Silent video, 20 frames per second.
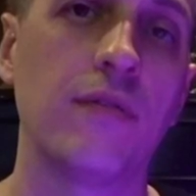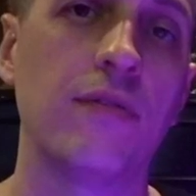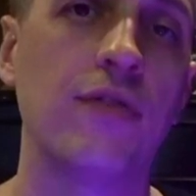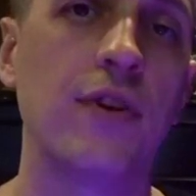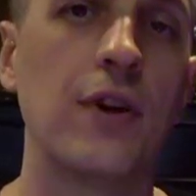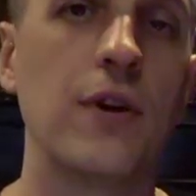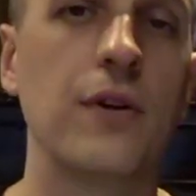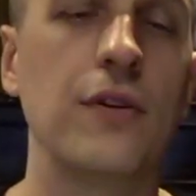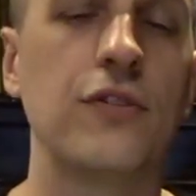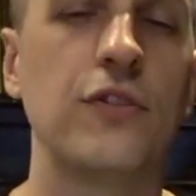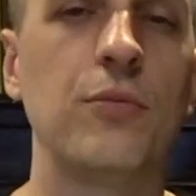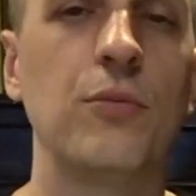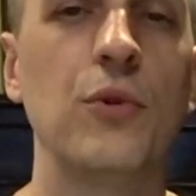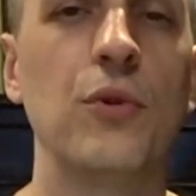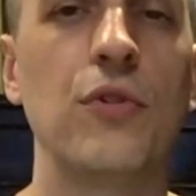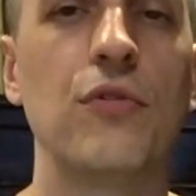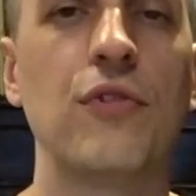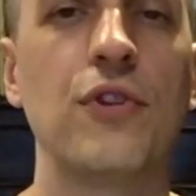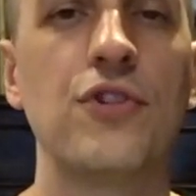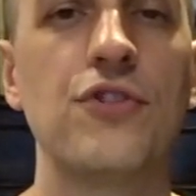very
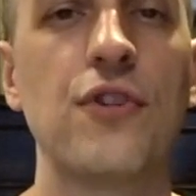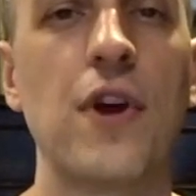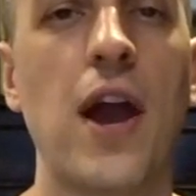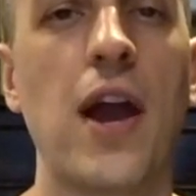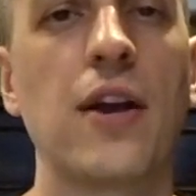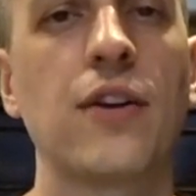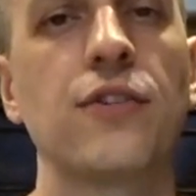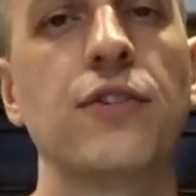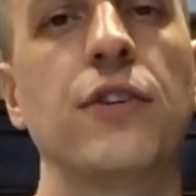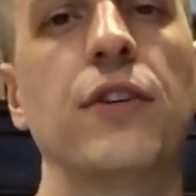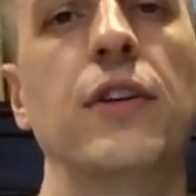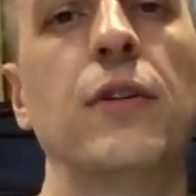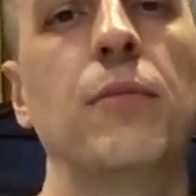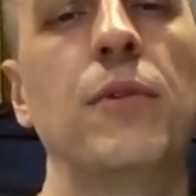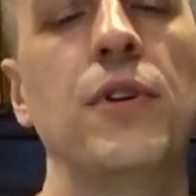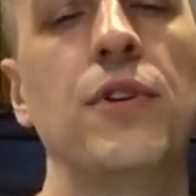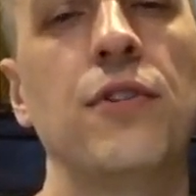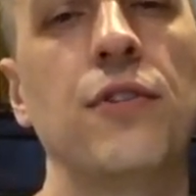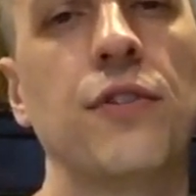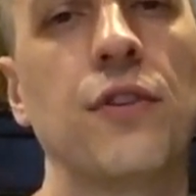smooth retraction. Let
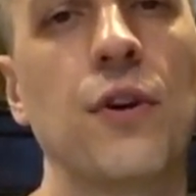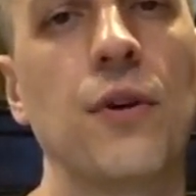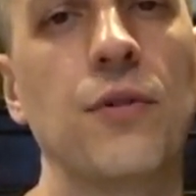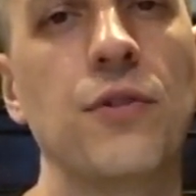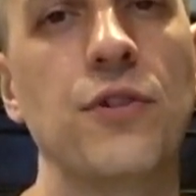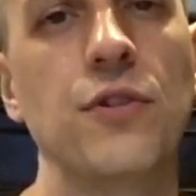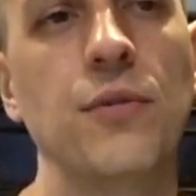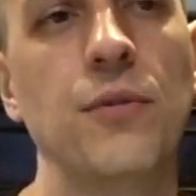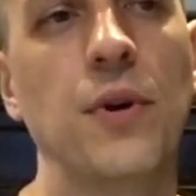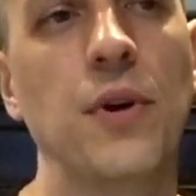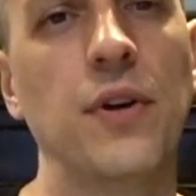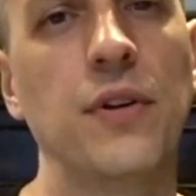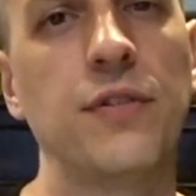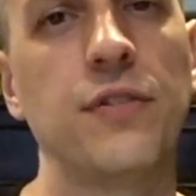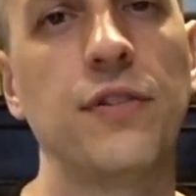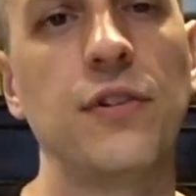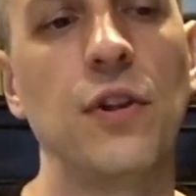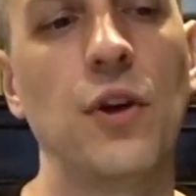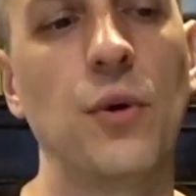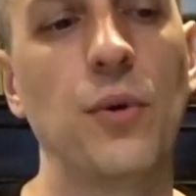me just go to a
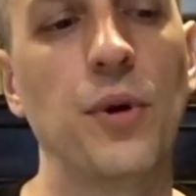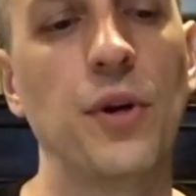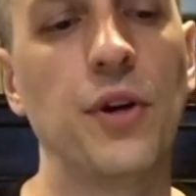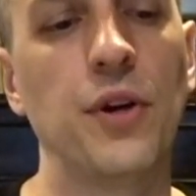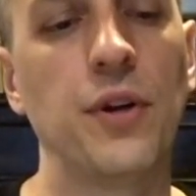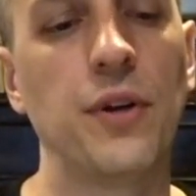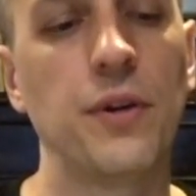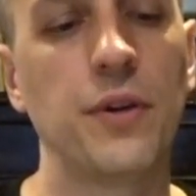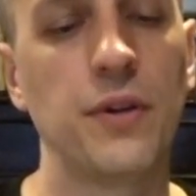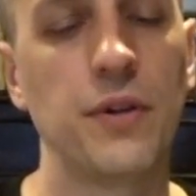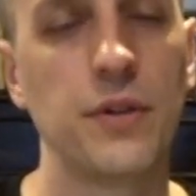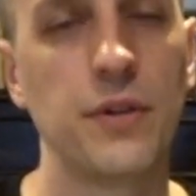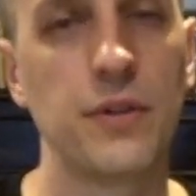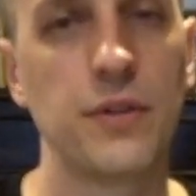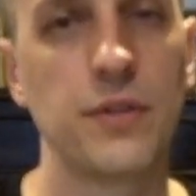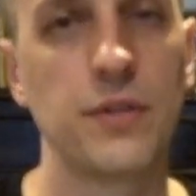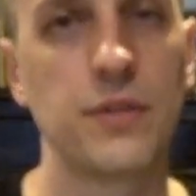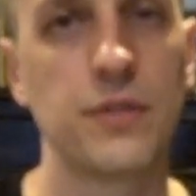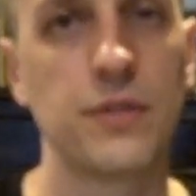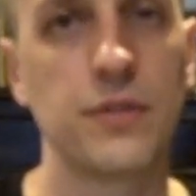slower
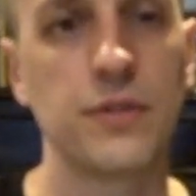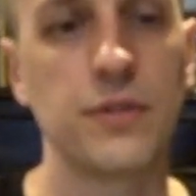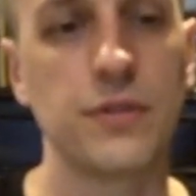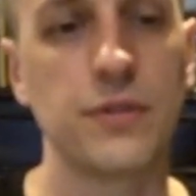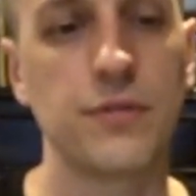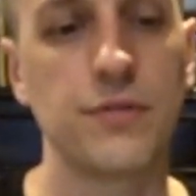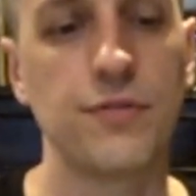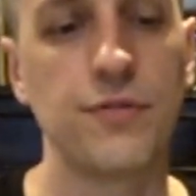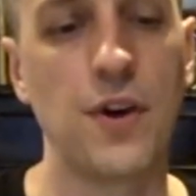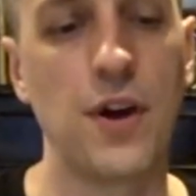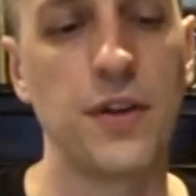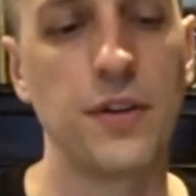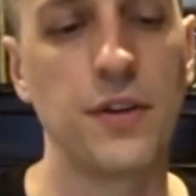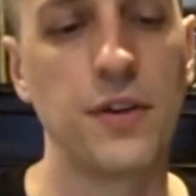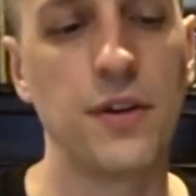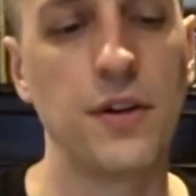font